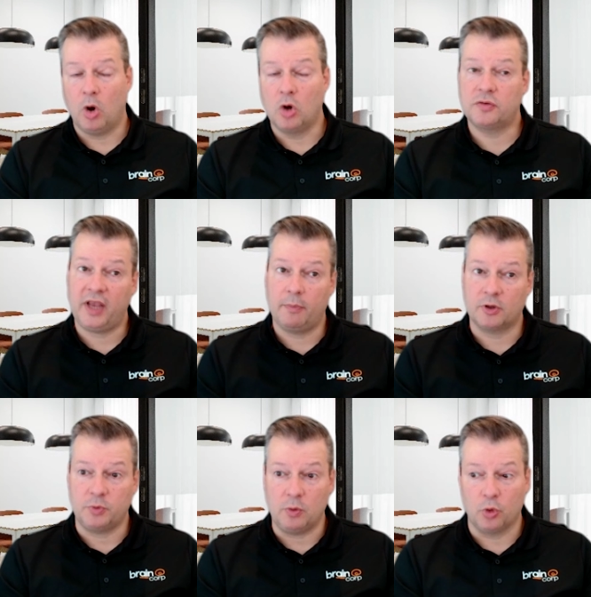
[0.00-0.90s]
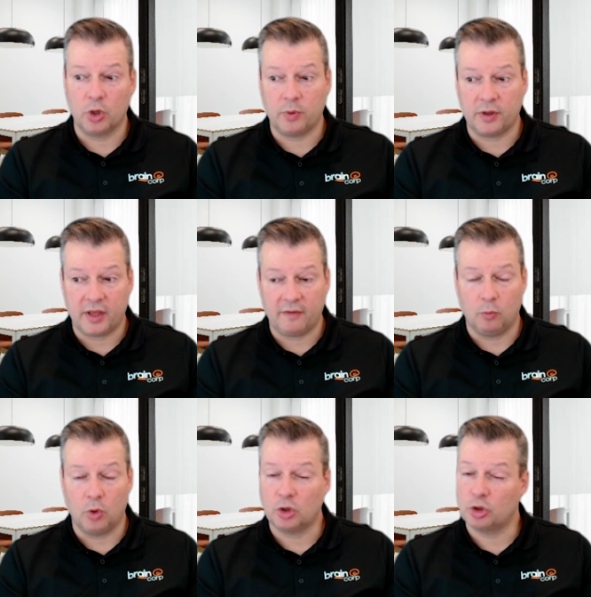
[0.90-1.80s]
most of the airports we work with
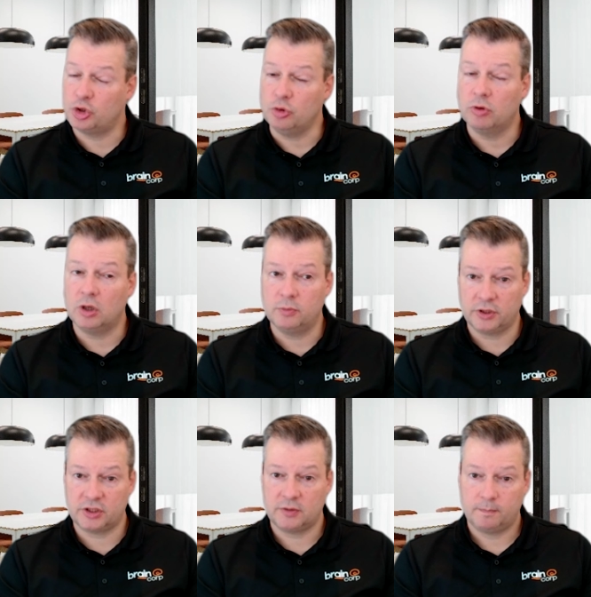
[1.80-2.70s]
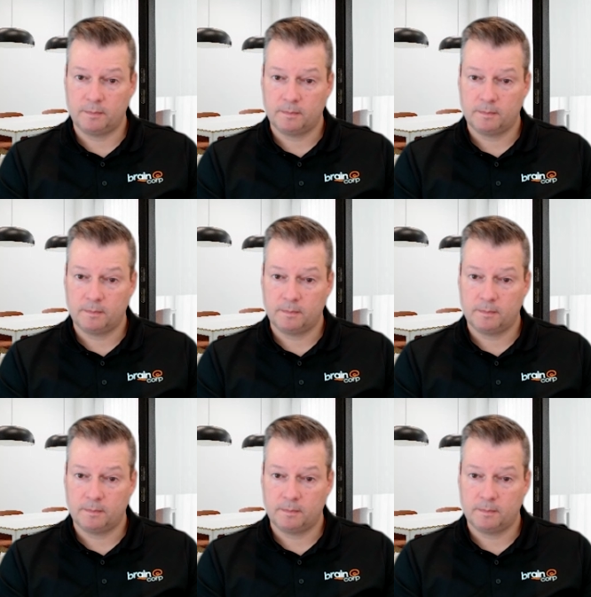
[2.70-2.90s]
have 1 or 2 robots,